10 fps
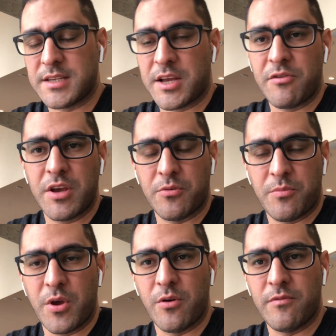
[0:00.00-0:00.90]
the career could
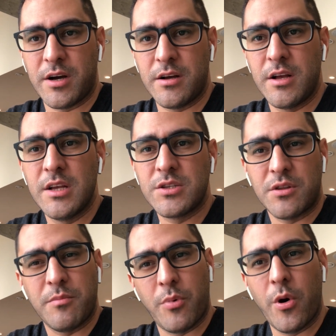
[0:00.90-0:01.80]
be over. So
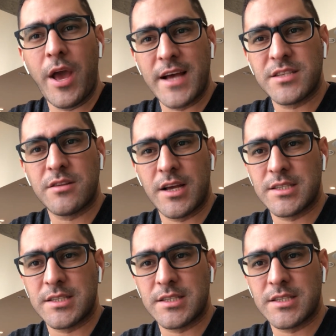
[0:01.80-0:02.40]
the boy has to have